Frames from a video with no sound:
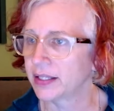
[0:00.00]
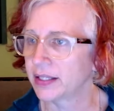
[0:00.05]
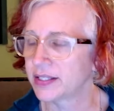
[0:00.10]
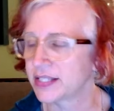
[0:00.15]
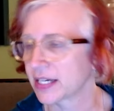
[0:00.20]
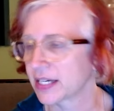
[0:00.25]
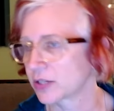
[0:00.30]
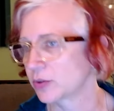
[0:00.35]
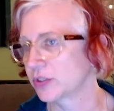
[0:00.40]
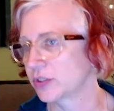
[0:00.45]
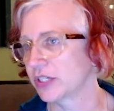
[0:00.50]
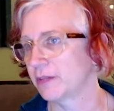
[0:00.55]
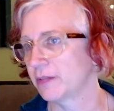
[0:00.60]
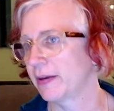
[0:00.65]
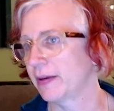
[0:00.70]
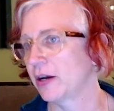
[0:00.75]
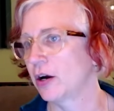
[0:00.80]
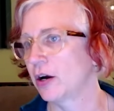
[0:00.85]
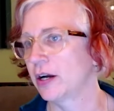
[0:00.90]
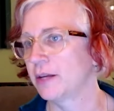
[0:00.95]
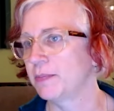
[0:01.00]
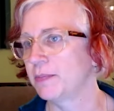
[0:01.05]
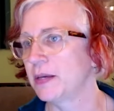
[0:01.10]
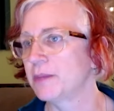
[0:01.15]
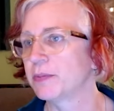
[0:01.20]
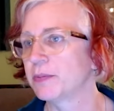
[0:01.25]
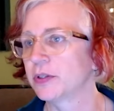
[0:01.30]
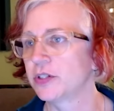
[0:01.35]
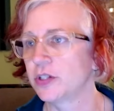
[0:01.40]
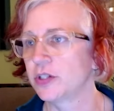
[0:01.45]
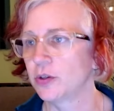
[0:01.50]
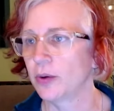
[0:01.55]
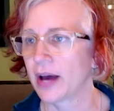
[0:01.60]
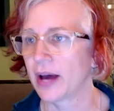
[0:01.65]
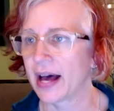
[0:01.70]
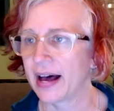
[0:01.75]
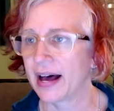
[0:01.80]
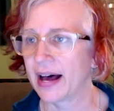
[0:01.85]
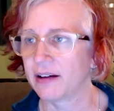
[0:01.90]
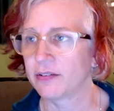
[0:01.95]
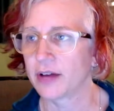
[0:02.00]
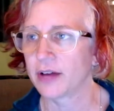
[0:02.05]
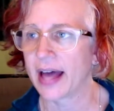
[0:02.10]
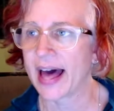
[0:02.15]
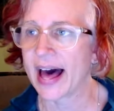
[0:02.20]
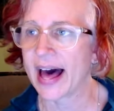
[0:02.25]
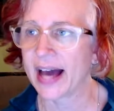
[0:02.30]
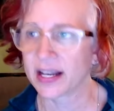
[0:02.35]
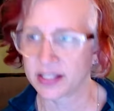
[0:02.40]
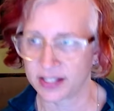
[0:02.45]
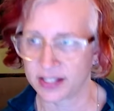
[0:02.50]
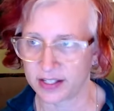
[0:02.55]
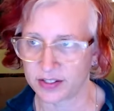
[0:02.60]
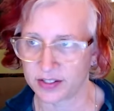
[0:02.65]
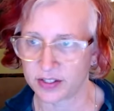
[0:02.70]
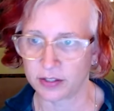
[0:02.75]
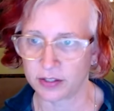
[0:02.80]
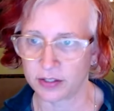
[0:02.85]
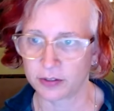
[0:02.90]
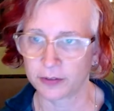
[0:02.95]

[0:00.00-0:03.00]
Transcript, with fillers: sexual and gender minority people do you have access to?